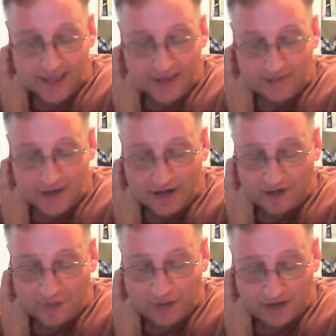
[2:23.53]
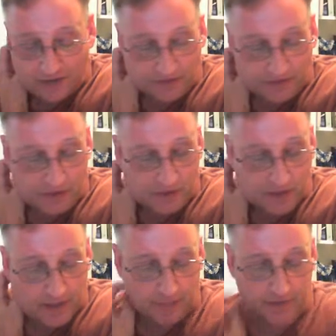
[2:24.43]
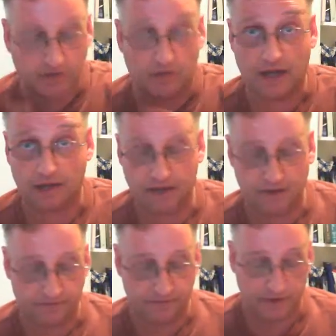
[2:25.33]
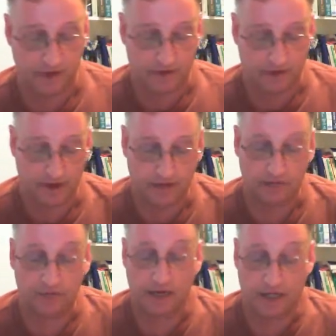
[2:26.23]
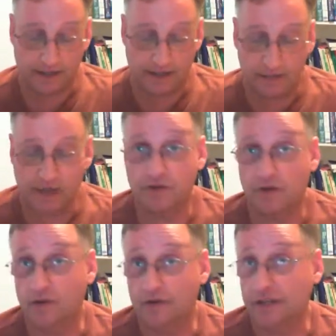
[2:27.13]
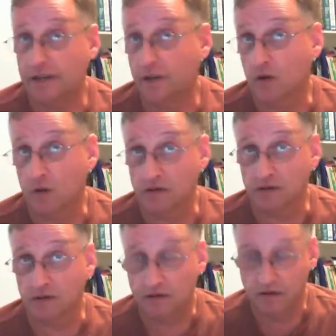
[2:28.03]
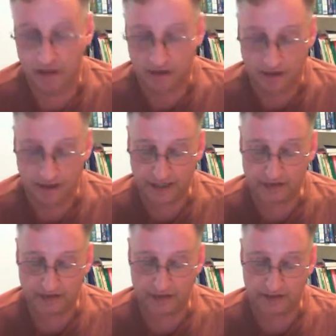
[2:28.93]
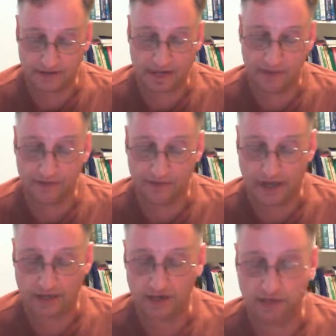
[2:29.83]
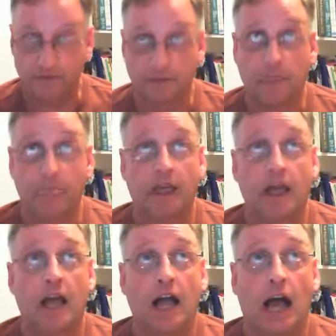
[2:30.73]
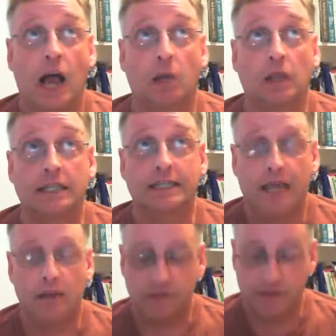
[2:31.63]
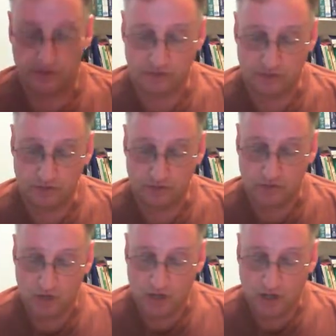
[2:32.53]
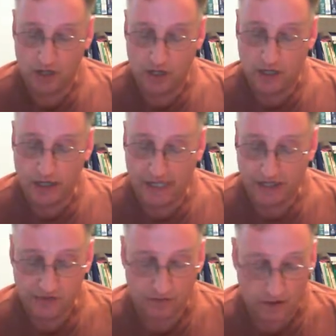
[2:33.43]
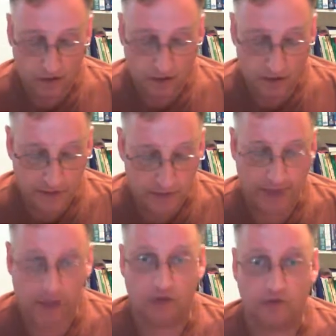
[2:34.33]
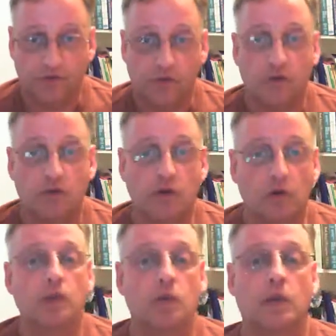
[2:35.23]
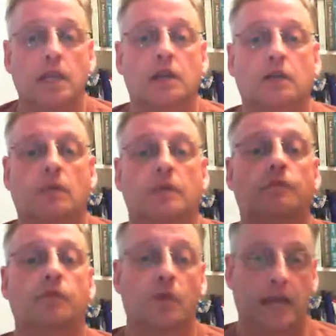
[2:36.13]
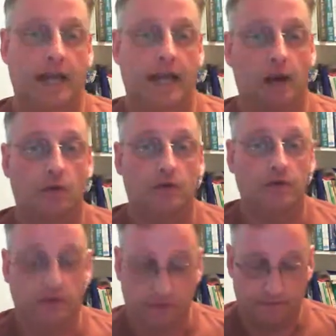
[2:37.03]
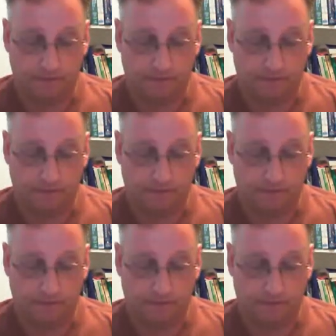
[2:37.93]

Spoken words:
If not, it's best if you email me directly, right? So I can make sure to get your question answered in a timely fashion. I will attempt to answer all emails during the week within 48 hours.